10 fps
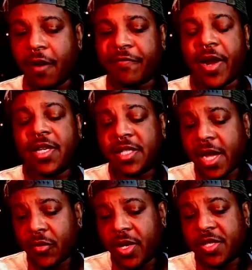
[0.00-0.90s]
afraid to
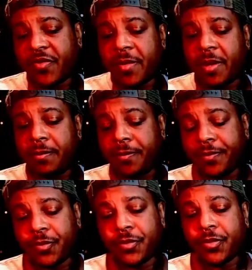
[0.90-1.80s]
take a risk from them,
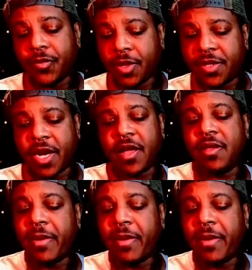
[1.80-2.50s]
stuck